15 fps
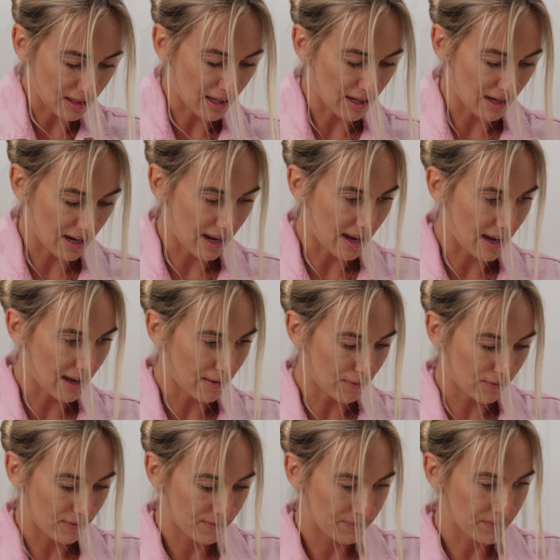that in half,
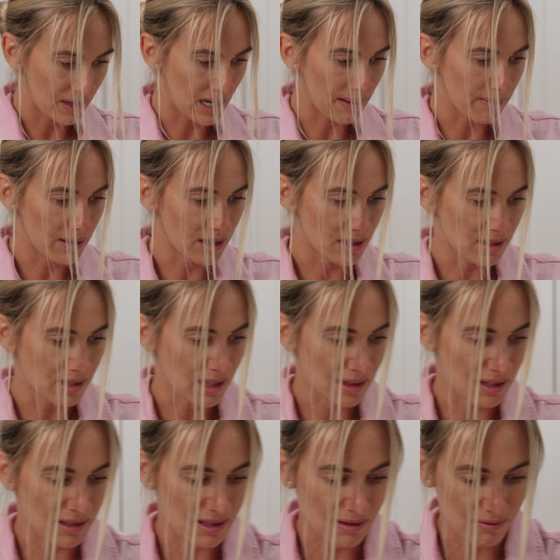and I'm gonna set
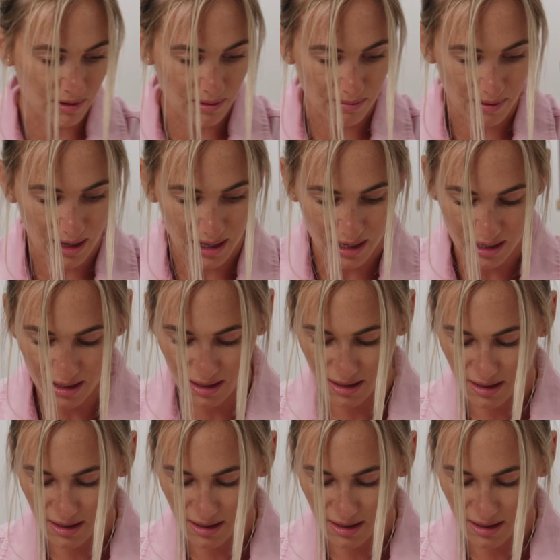this in with my